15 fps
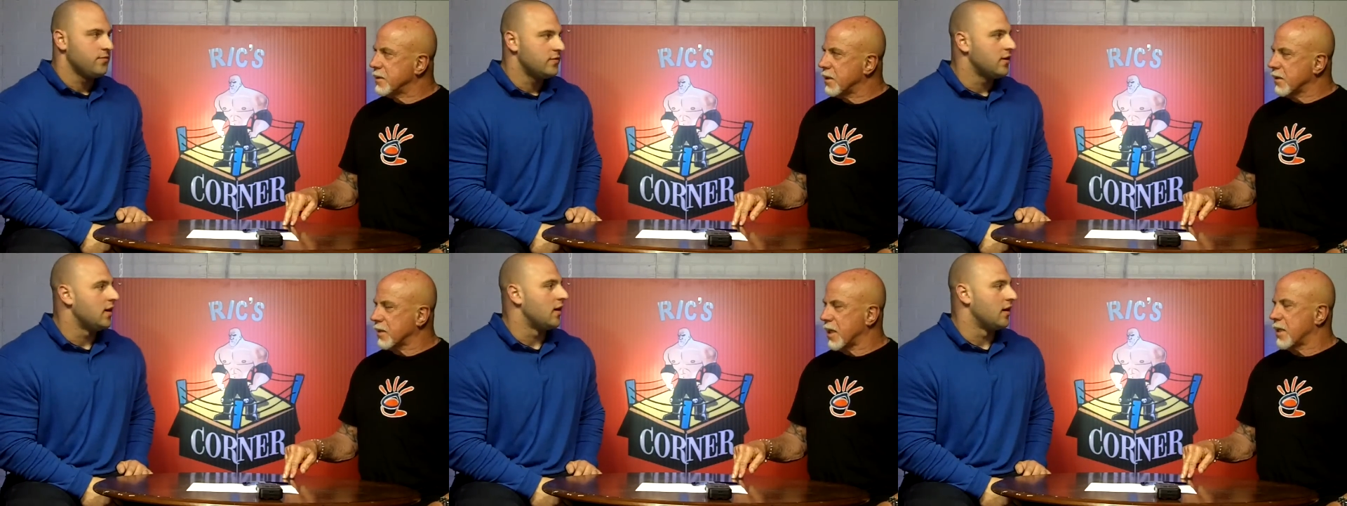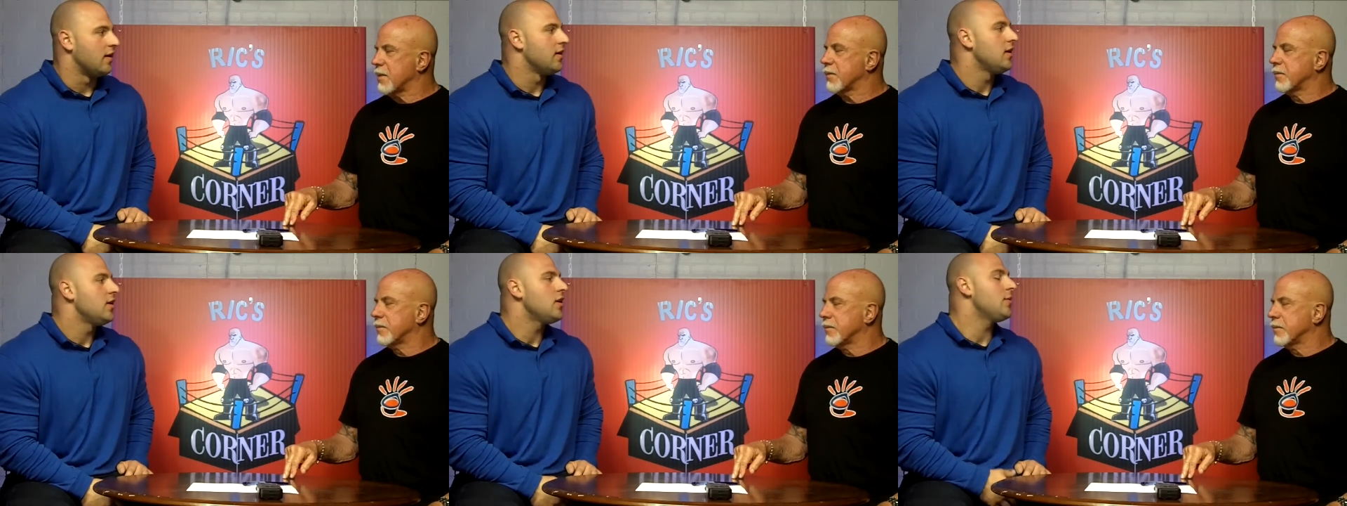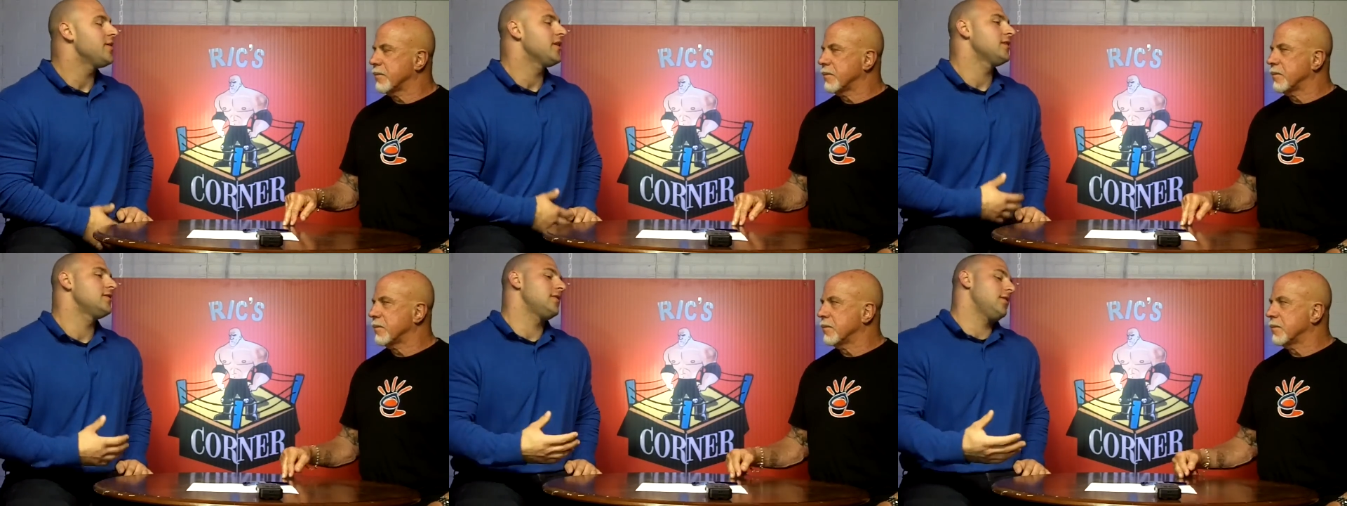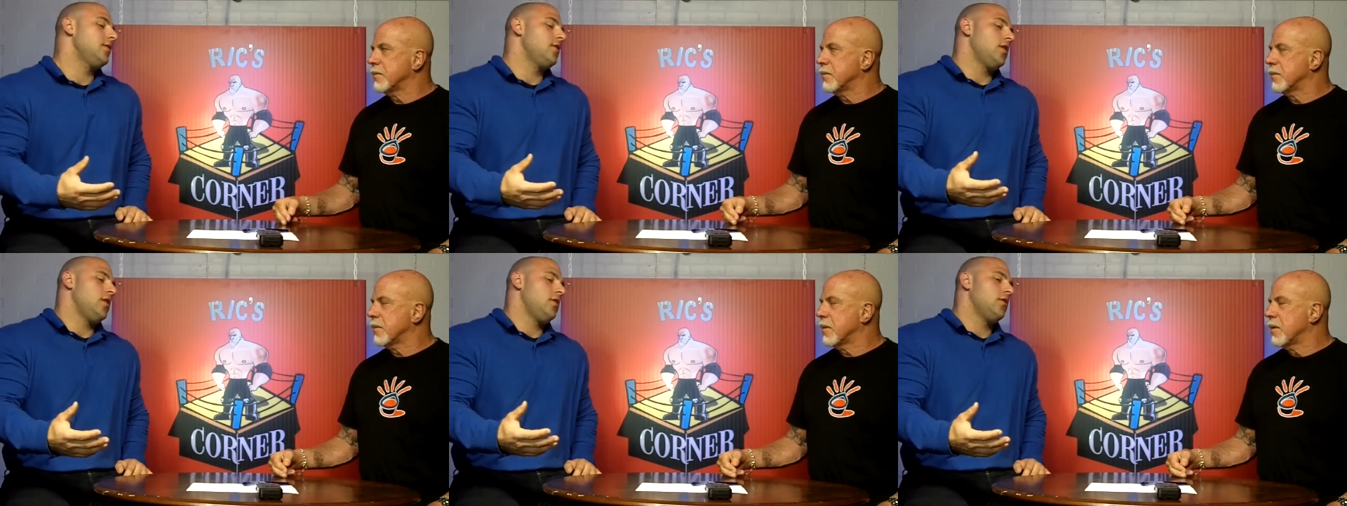Speaker 1: Okay. Uh-huh. No, because
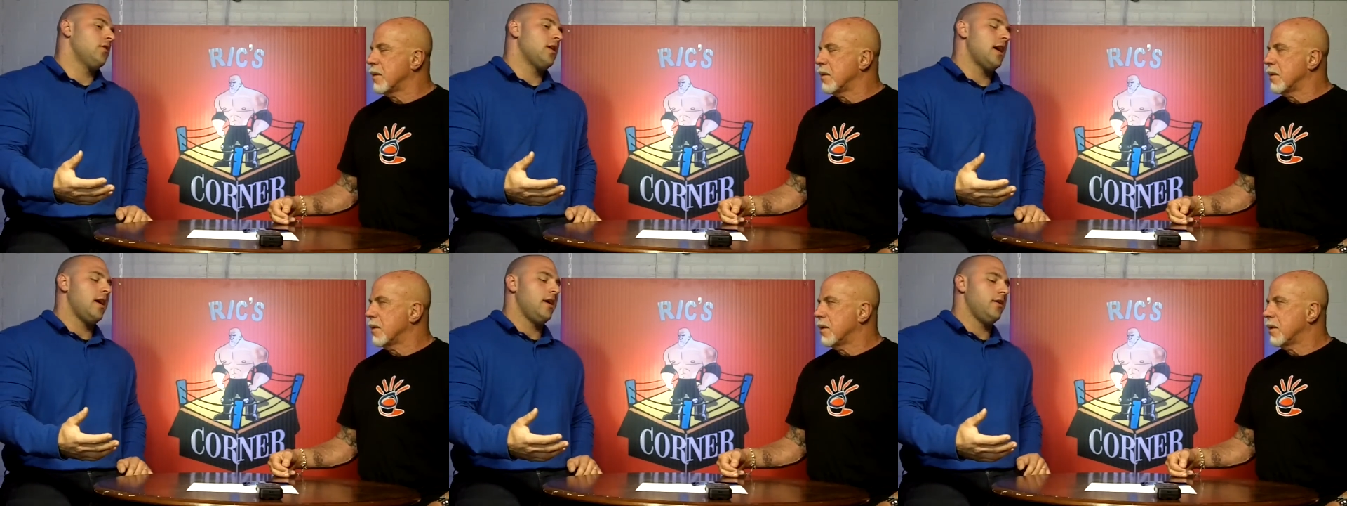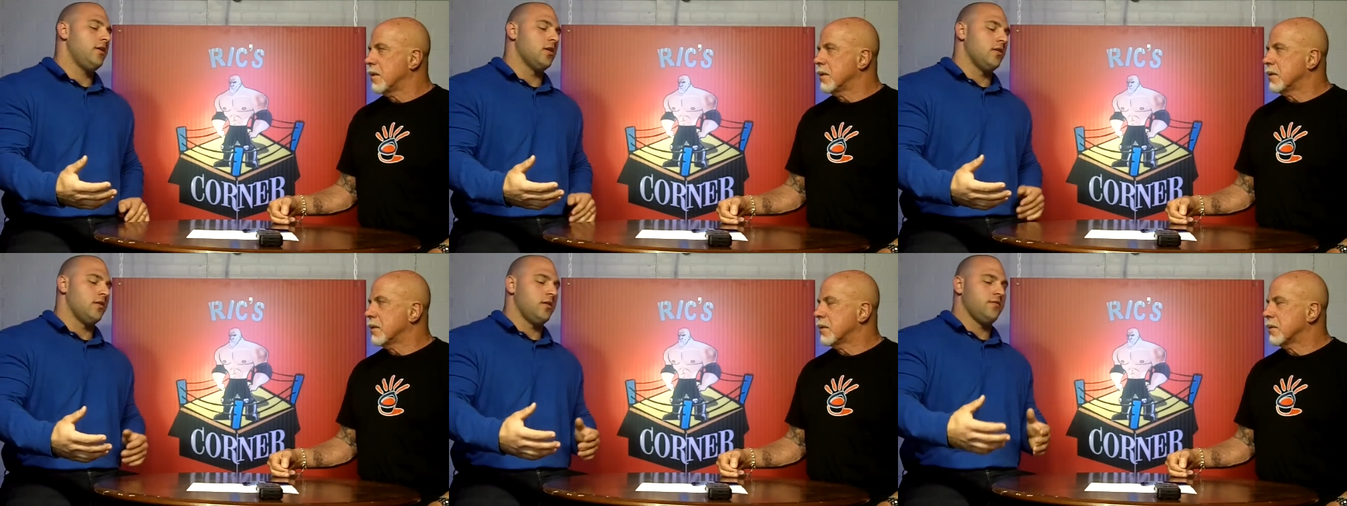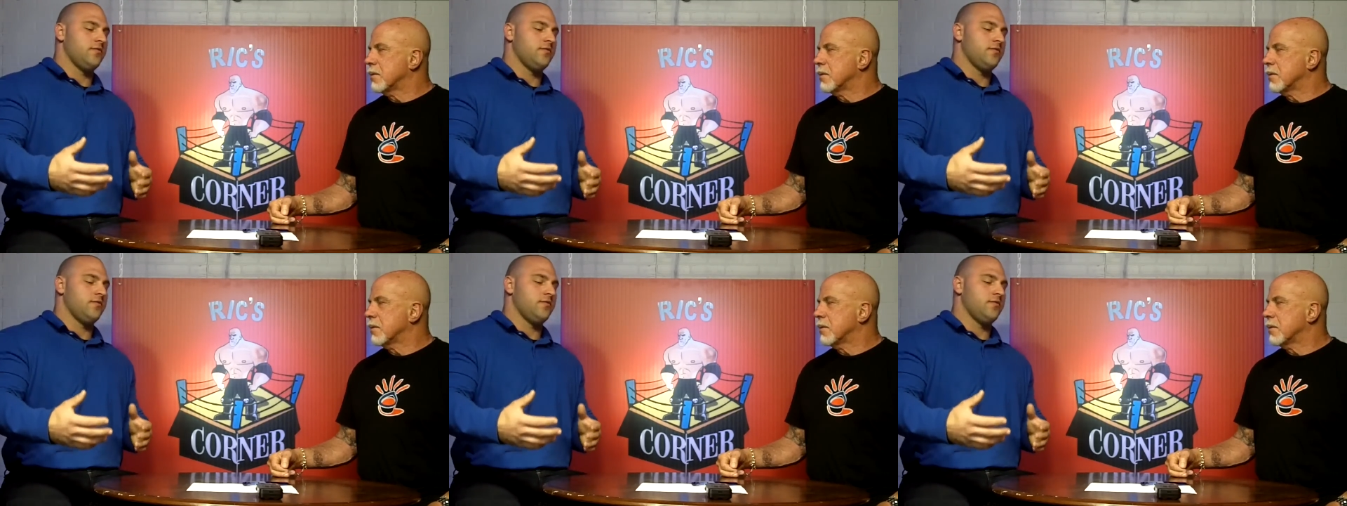you're I you know